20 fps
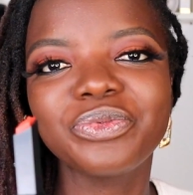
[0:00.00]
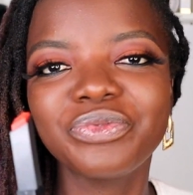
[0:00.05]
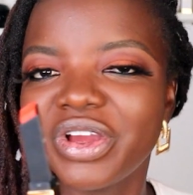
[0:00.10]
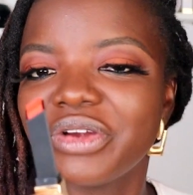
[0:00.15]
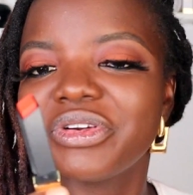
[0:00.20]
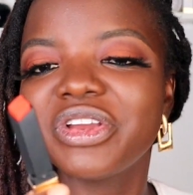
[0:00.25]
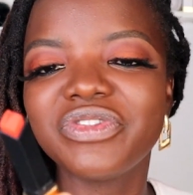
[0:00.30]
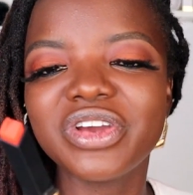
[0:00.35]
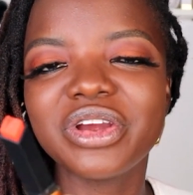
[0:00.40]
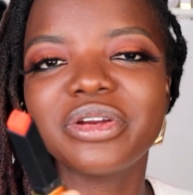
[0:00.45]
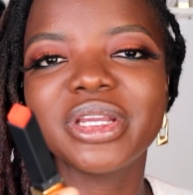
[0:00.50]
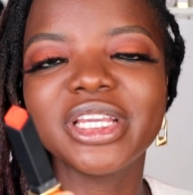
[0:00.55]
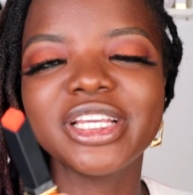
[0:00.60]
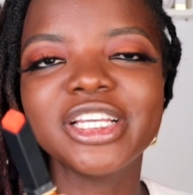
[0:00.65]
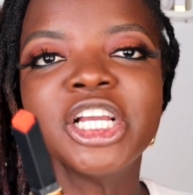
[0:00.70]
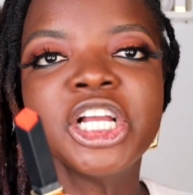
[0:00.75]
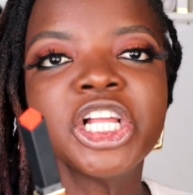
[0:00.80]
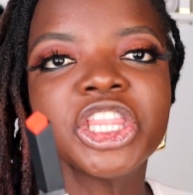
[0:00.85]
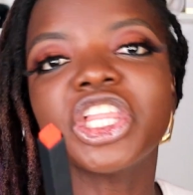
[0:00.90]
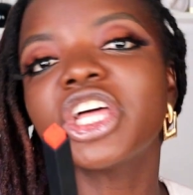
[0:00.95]
Very, very,
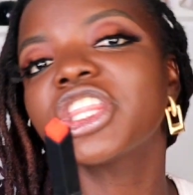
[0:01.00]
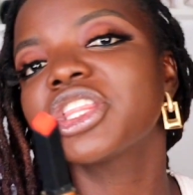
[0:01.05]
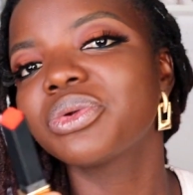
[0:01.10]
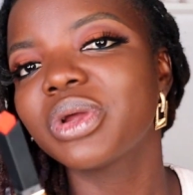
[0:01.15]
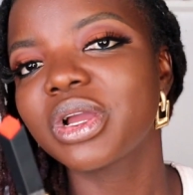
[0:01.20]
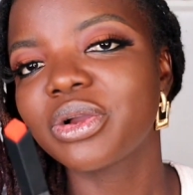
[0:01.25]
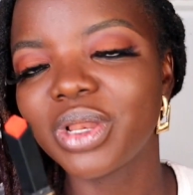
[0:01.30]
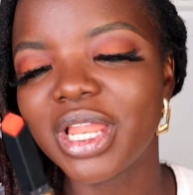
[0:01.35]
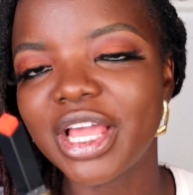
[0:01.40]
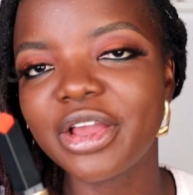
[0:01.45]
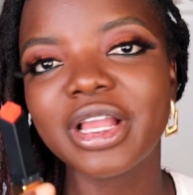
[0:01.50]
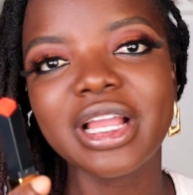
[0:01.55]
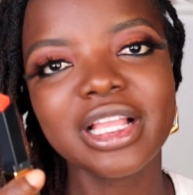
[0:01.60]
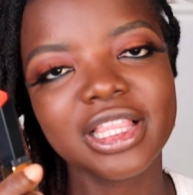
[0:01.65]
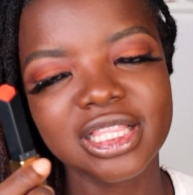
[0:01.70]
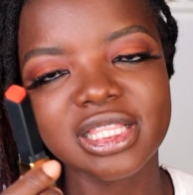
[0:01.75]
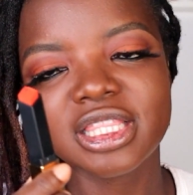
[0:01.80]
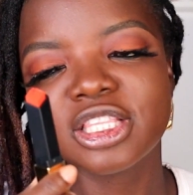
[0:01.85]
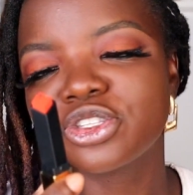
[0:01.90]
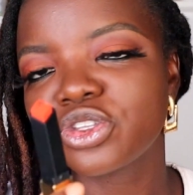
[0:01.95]
not the regular
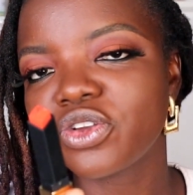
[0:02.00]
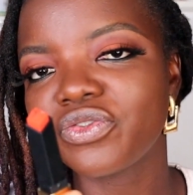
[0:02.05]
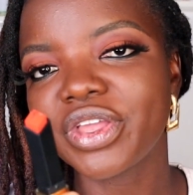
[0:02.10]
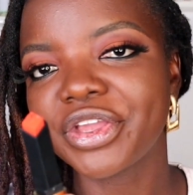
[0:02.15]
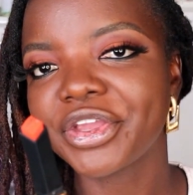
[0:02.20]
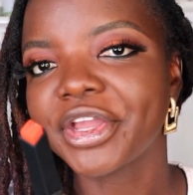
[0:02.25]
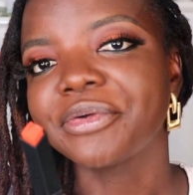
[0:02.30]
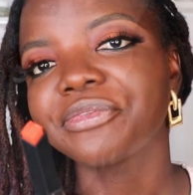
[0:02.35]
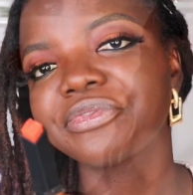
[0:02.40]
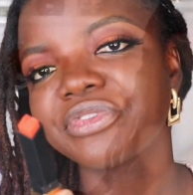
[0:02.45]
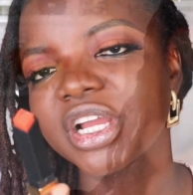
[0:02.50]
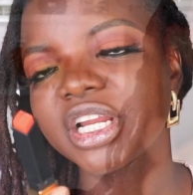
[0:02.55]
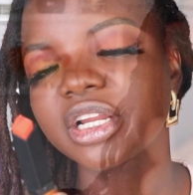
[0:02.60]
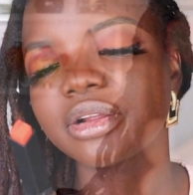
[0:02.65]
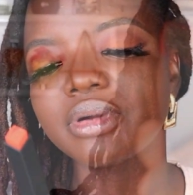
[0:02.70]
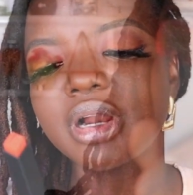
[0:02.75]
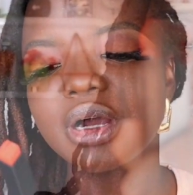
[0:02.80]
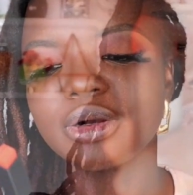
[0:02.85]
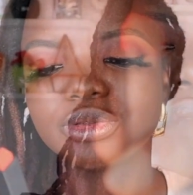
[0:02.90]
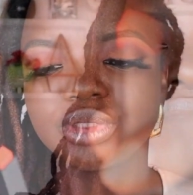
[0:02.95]
stuff that you can find
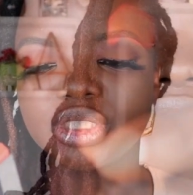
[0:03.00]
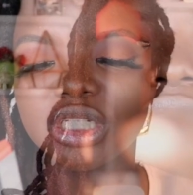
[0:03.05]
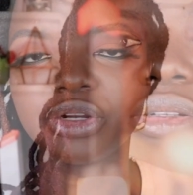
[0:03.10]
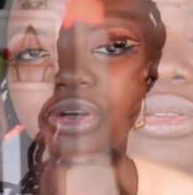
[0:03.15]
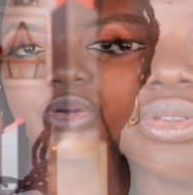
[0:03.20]
around them.